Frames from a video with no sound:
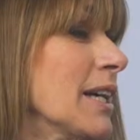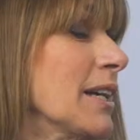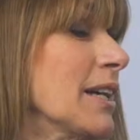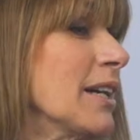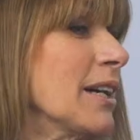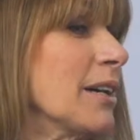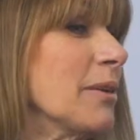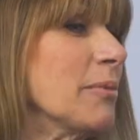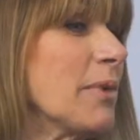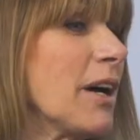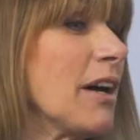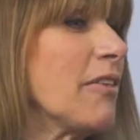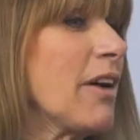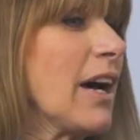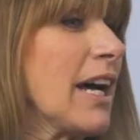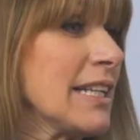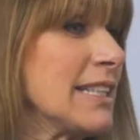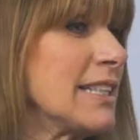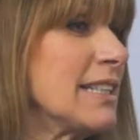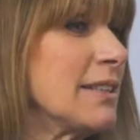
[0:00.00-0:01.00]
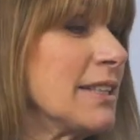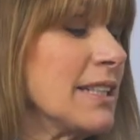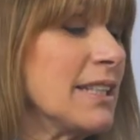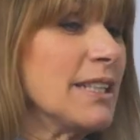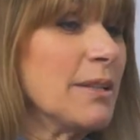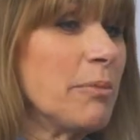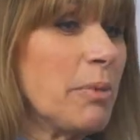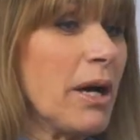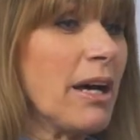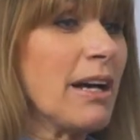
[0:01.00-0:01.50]
I've had
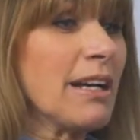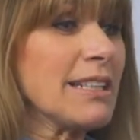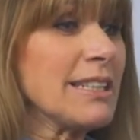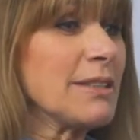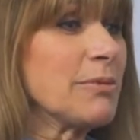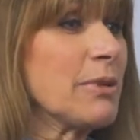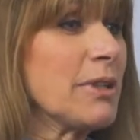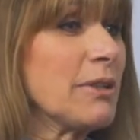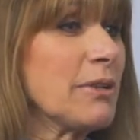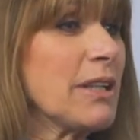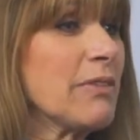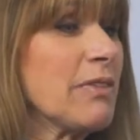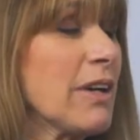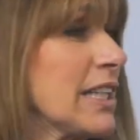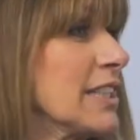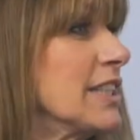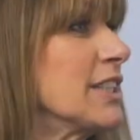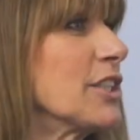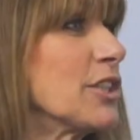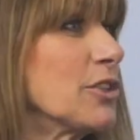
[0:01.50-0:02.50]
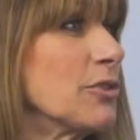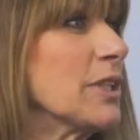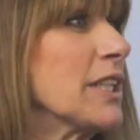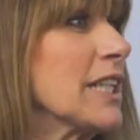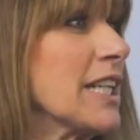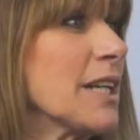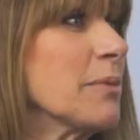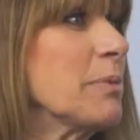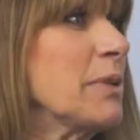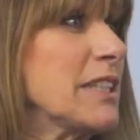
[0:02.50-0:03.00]
in the past where they've actually just
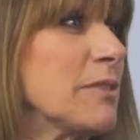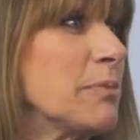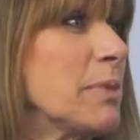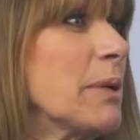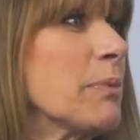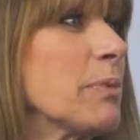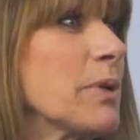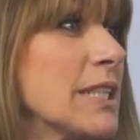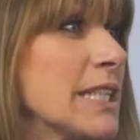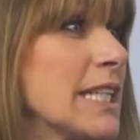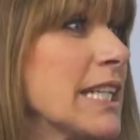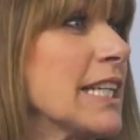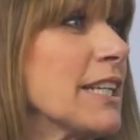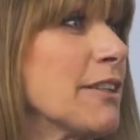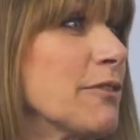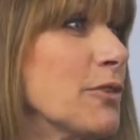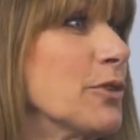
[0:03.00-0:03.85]
written on a piece of paper and taken a